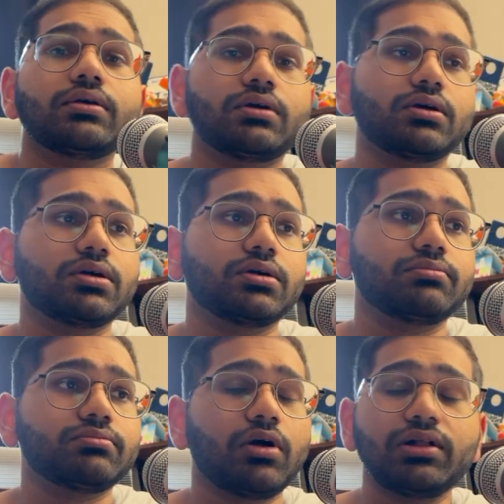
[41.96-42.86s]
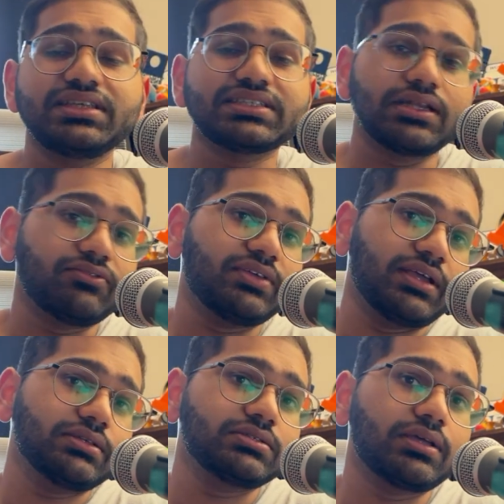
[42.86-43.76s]
all these kind of
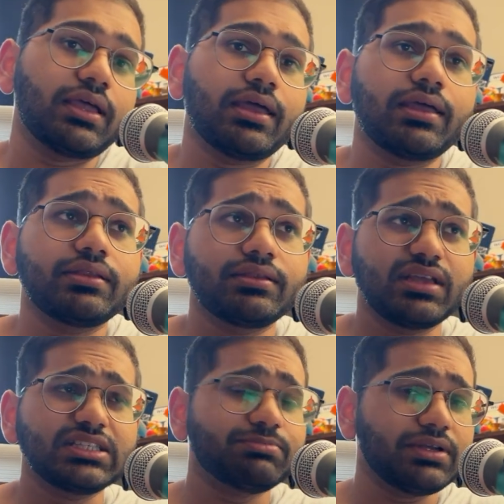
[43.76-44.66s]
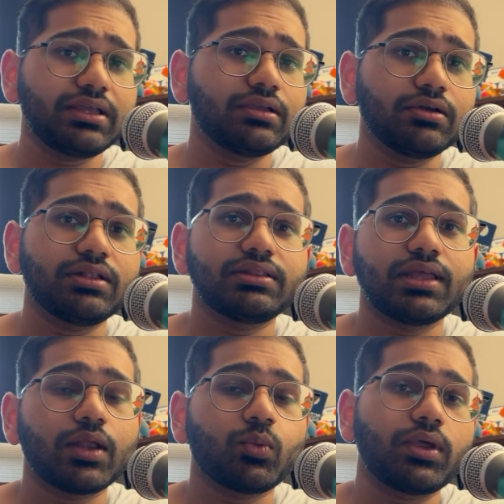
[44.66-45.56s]
things. And it's pretty good in
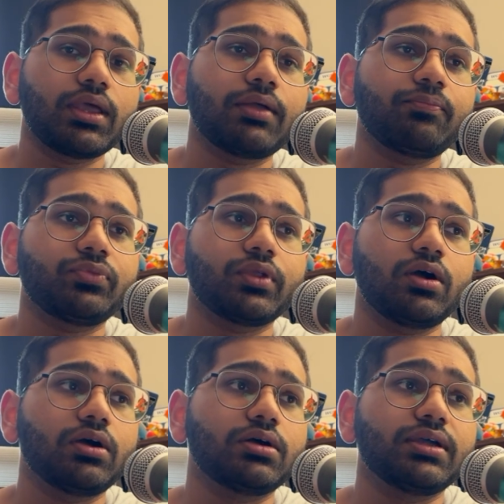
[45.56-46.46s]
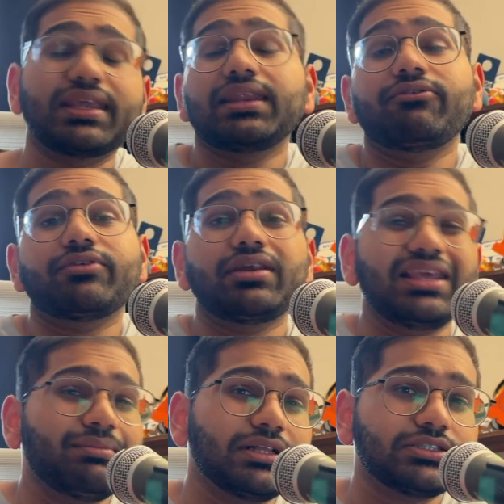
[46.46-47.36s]
that way. It can even write
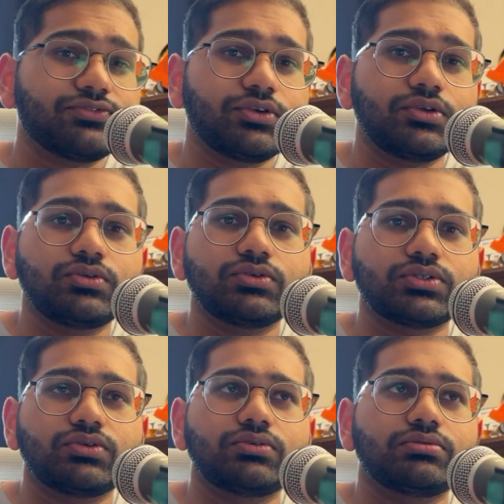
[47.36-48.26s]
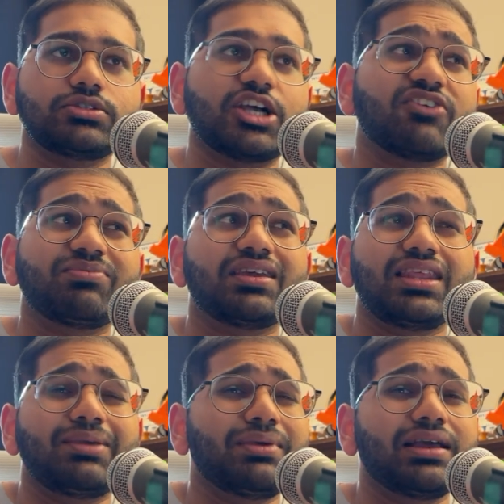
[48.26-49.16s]
emails for you. So draft me an
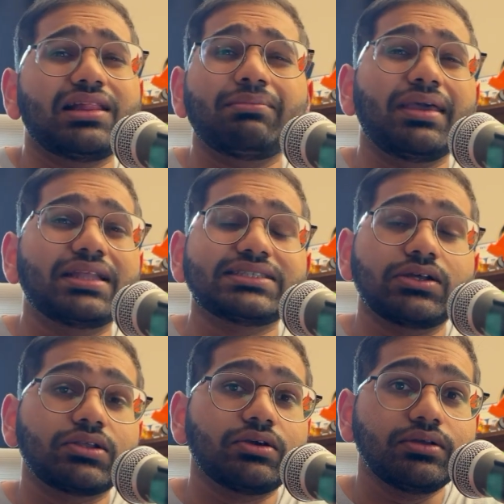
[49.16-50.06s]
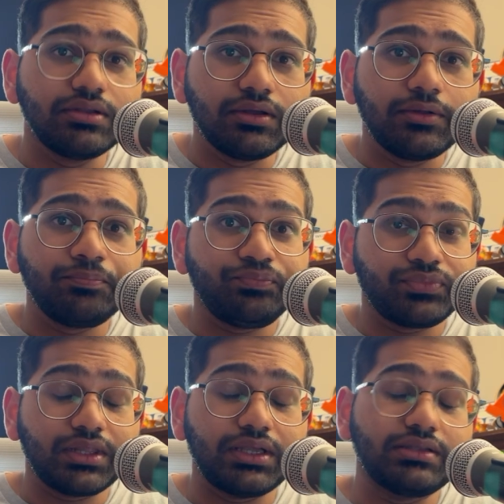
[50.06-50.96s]
email and make it sound good.
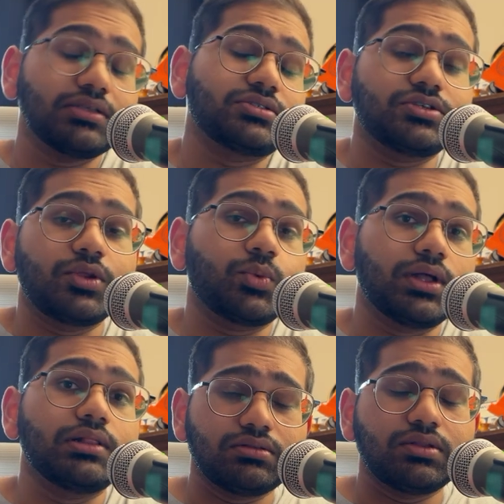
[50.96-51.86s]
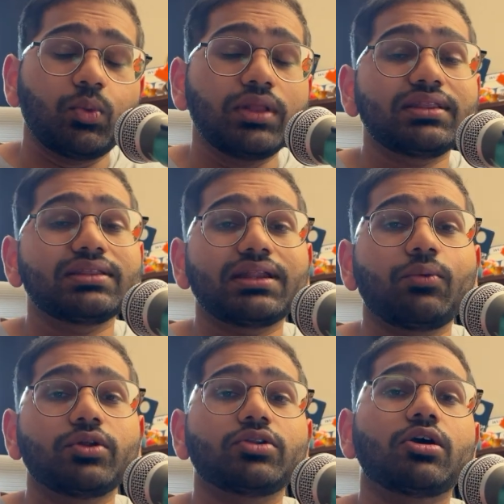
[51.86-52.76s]
It does really well. The one thing that I
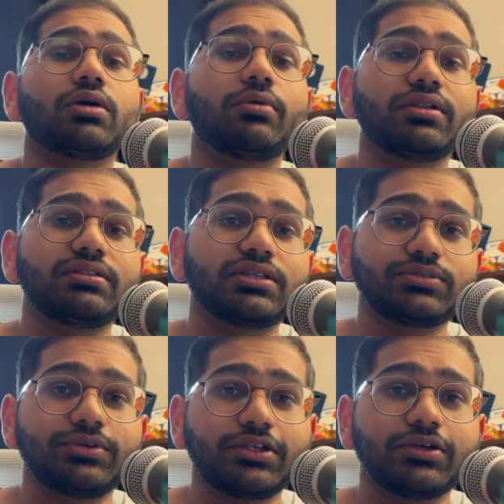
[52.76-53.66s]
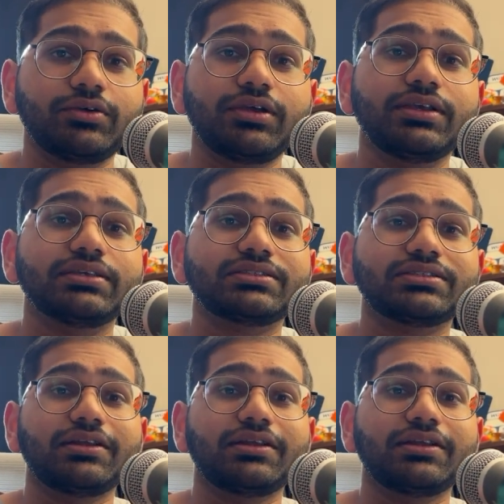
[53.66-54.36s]
want to talk about in this video is